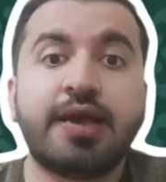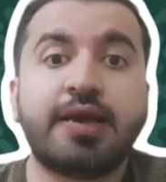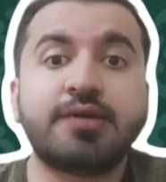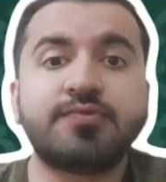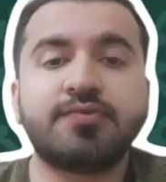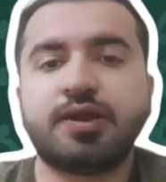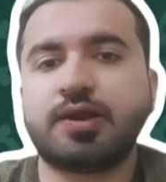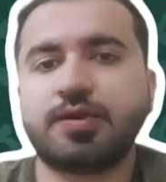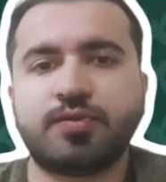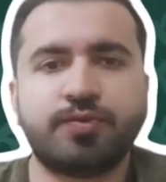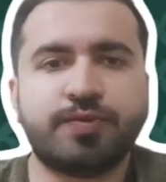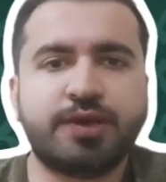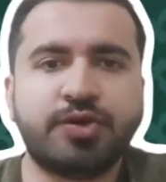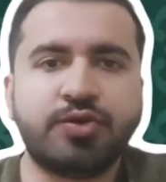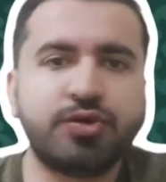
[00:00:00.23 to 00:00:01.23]
Guys, welcome to
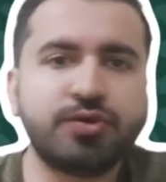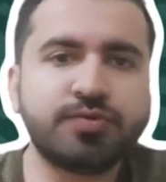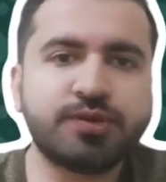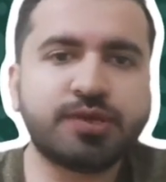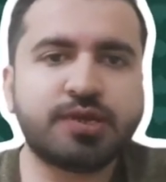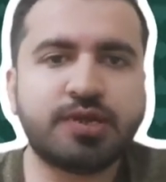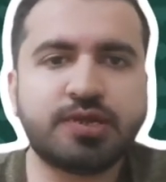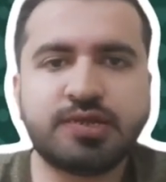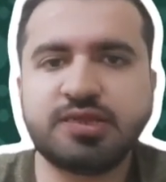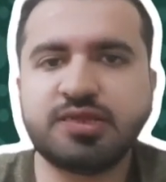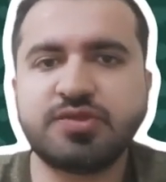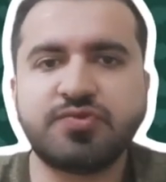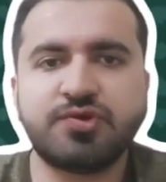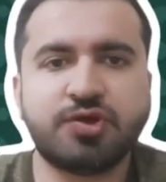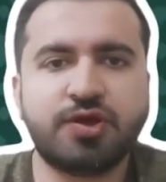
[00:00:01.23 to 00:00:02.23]
my YouTube channel. In
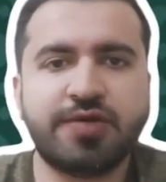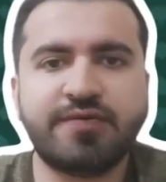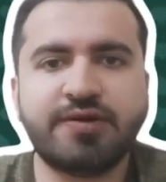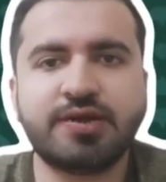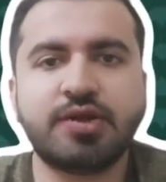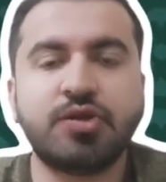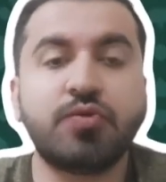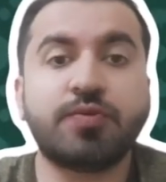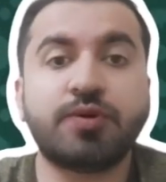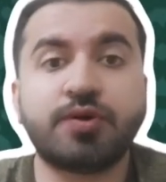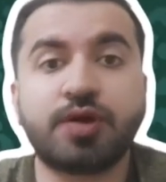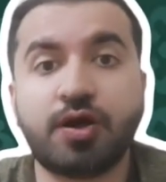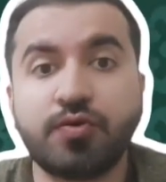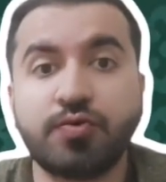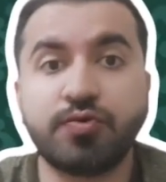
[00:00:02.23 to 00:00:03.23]
this video, I will tell you
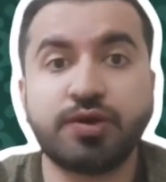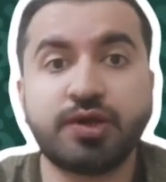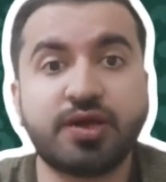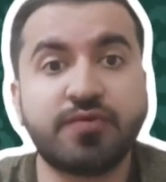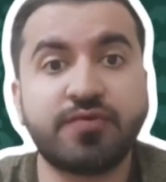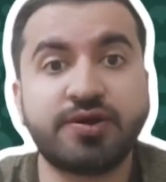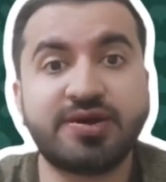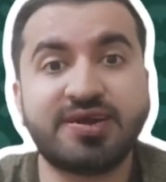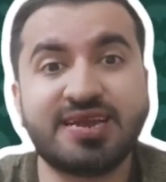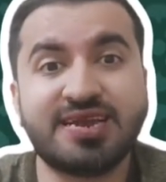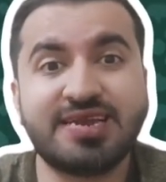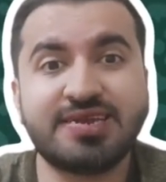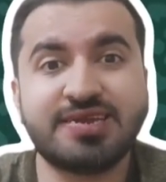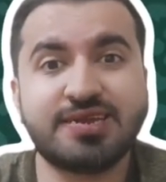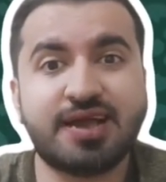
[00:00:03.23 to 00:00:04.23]
about how to recover
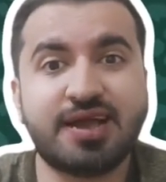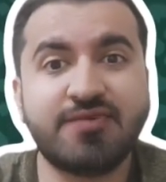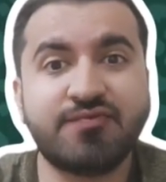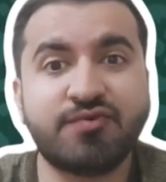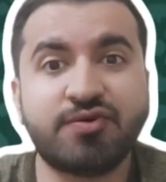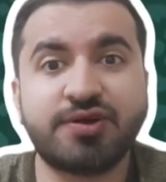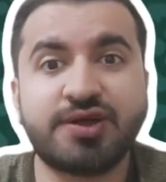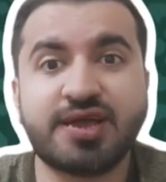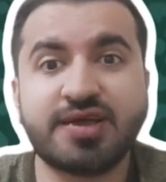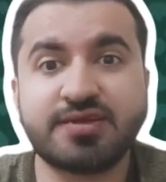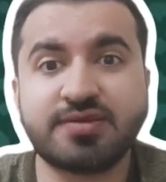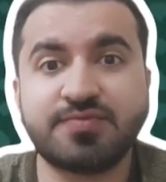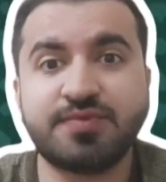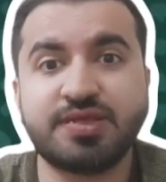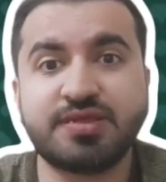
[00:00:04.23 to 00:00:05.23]
deleted iPhone
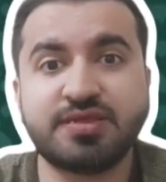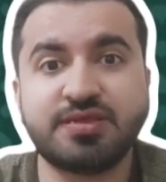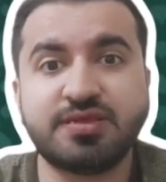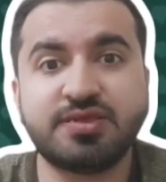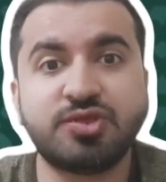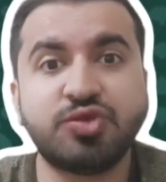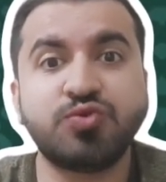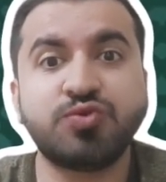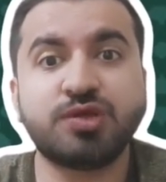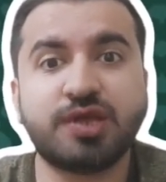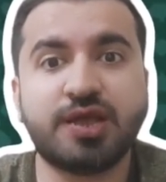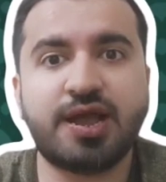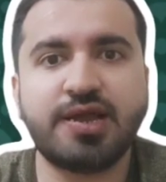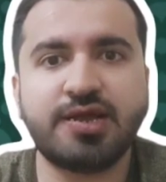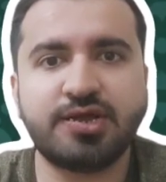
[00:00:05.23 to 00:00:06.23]
text messages
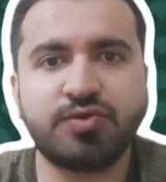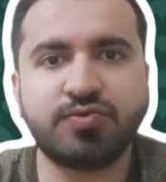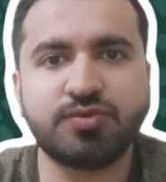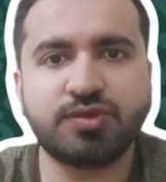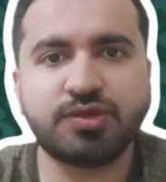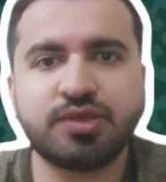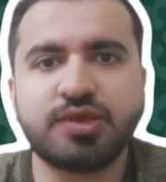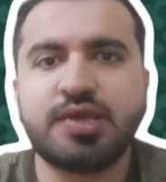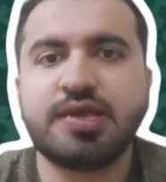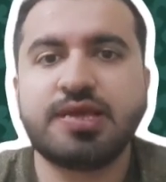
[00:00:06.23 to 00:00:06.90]
using iTunes.